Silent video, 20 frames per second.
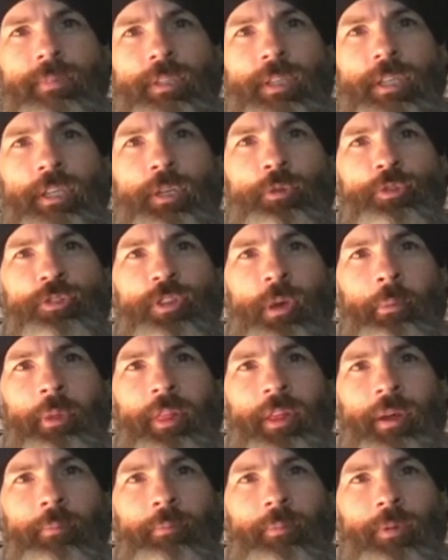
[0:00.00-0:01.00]
He knew some of
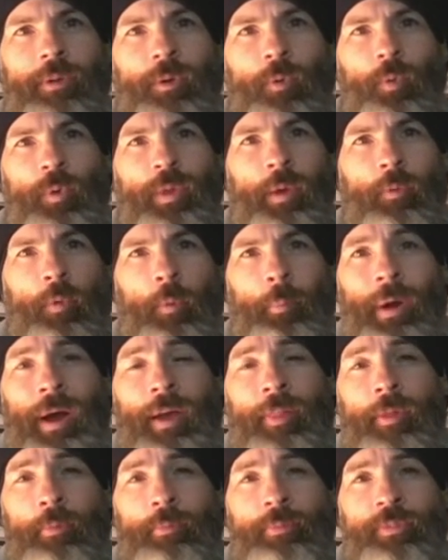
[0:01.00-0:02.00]
them, when they were
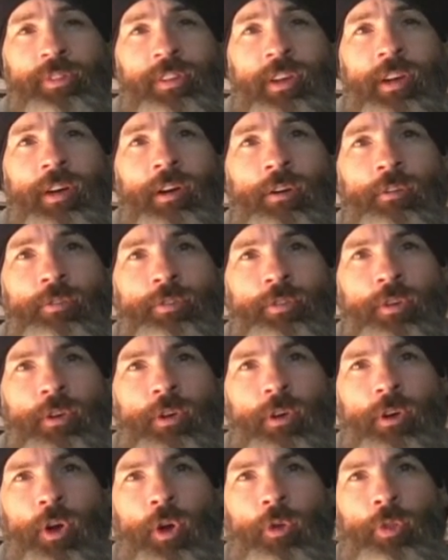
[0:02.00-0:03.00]
by themselves
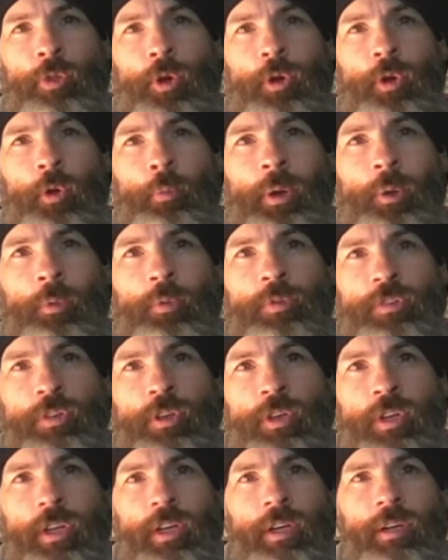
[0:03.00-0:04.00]
or thought nobody was
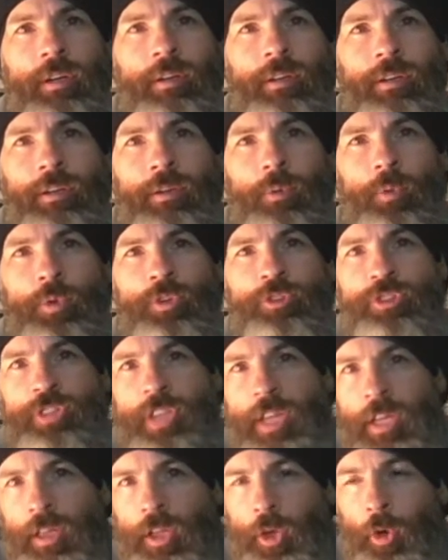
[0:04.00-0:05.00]
looking, would
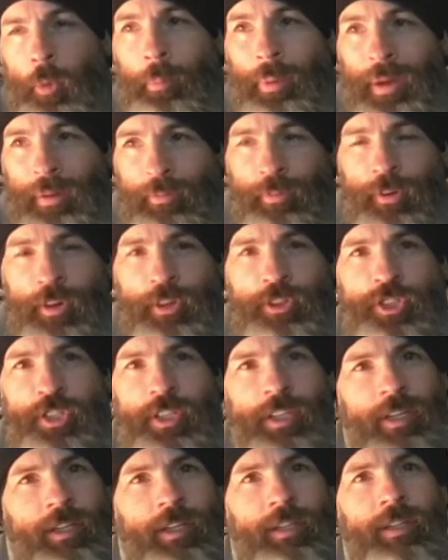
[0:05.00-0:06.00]
sneak a little beverage
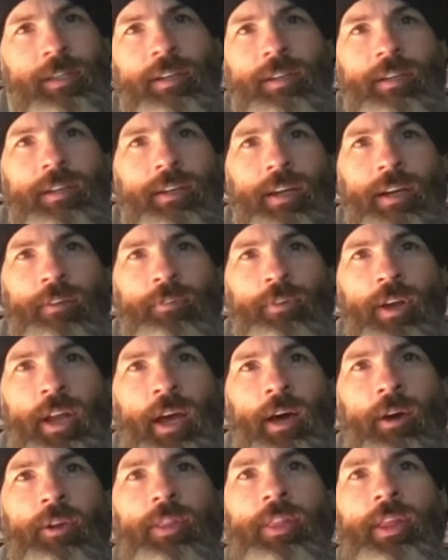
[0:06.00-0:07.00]
in every
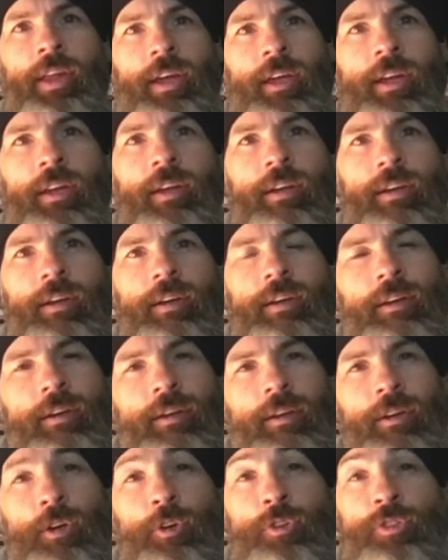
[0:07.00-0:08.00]
now and then,
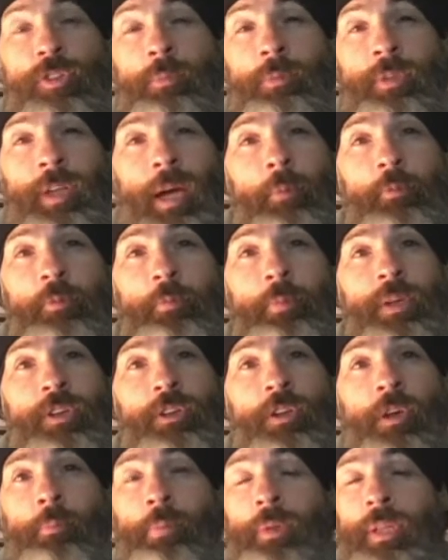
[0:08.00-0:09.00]
or sometimes be
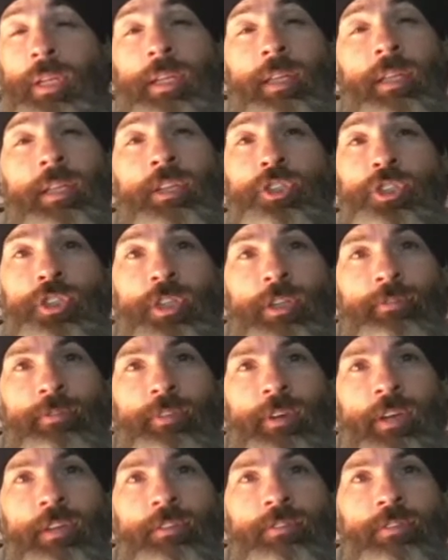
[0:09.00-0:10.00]
completely
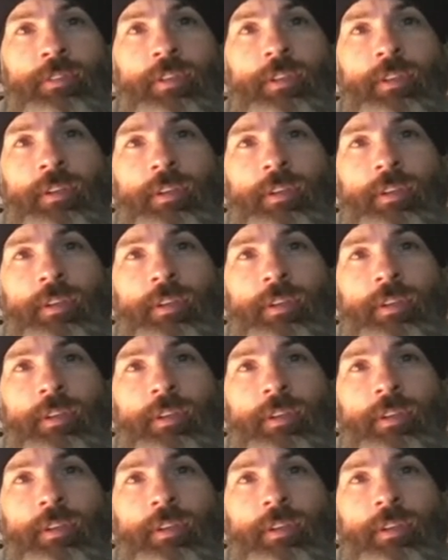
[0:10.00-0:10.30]
shit-faced